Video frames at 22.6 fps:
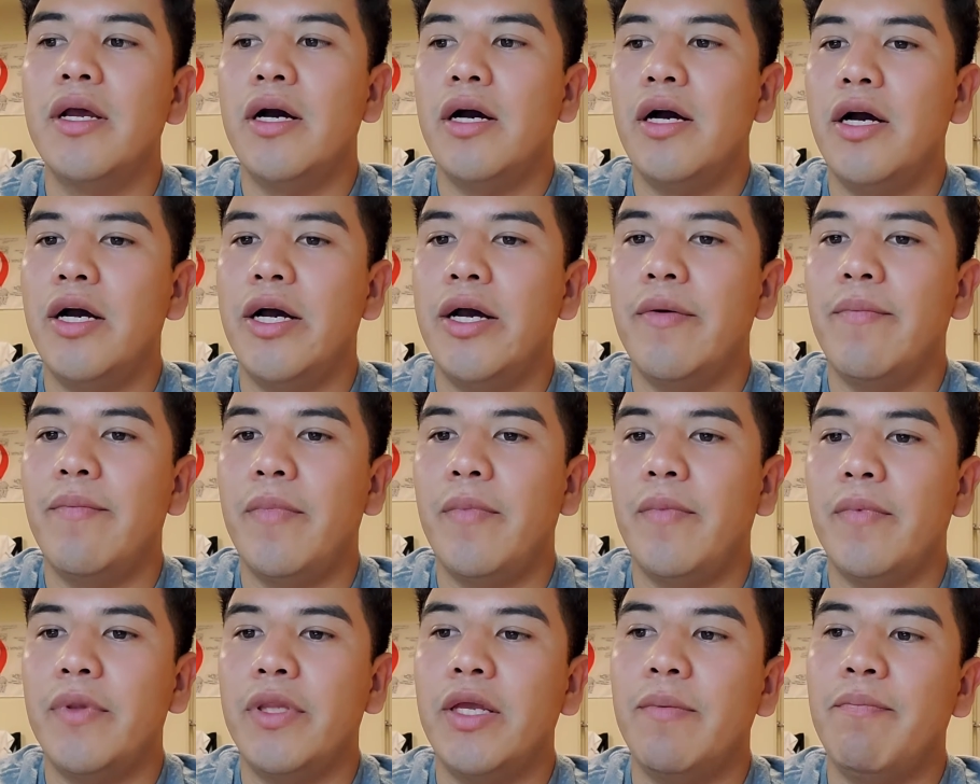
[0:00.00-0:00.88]
Um,
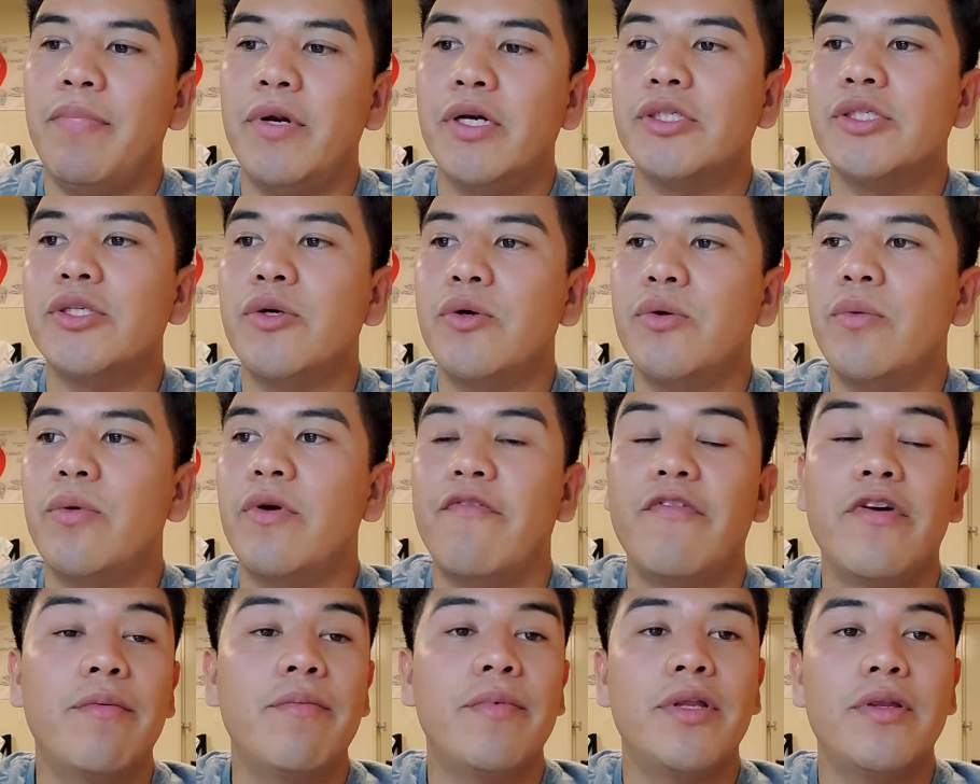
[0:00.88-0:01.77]
the person who
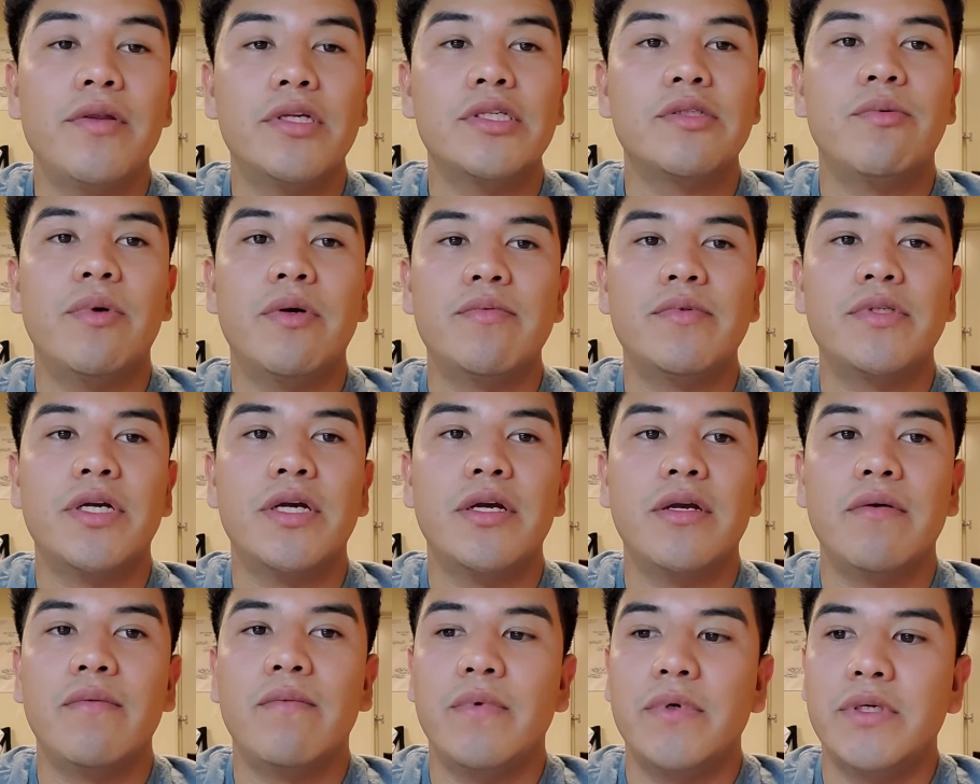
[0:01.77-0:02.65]
referred me to this
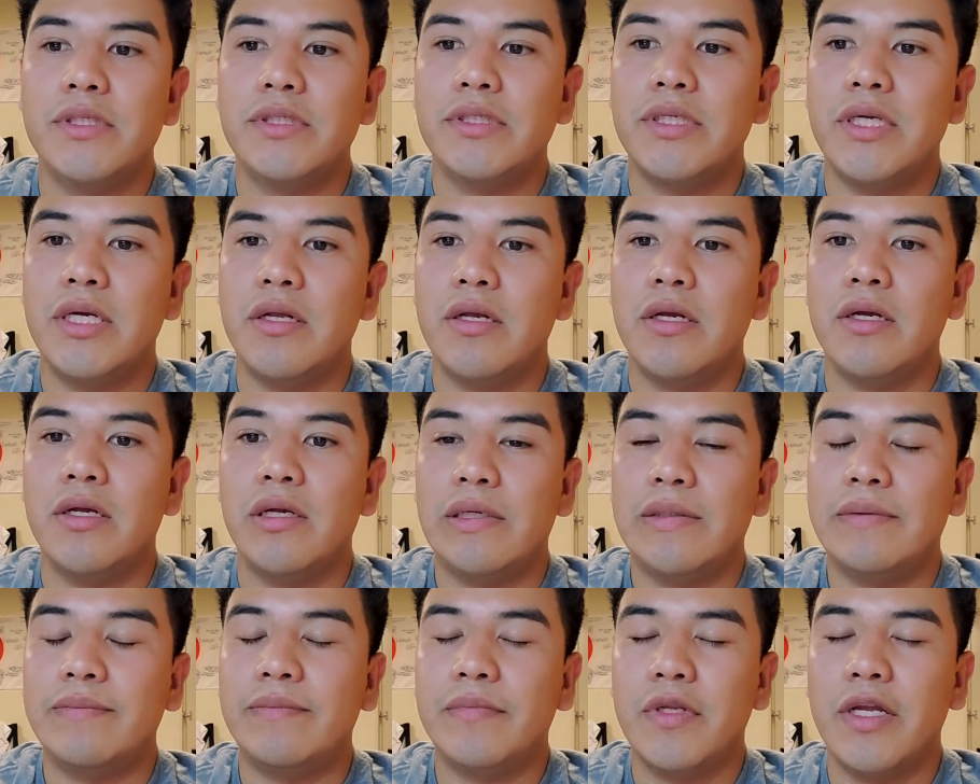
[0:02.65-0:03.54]
website was uh,
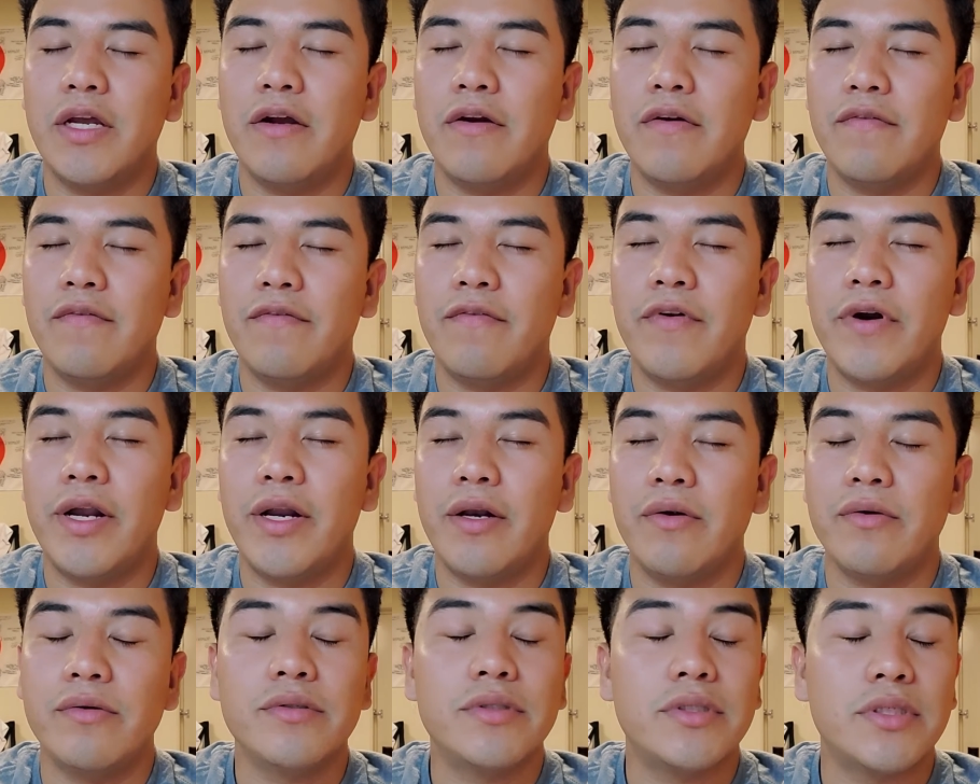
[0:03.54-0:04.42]
a friend
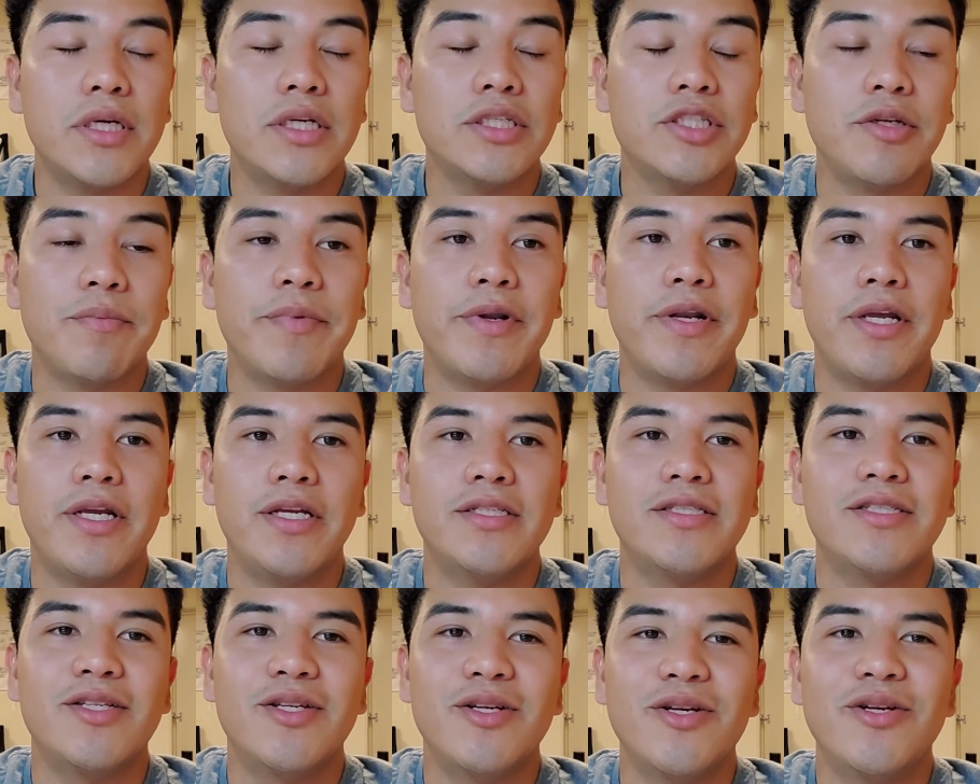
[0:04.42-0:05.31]
who's uh, Japanese.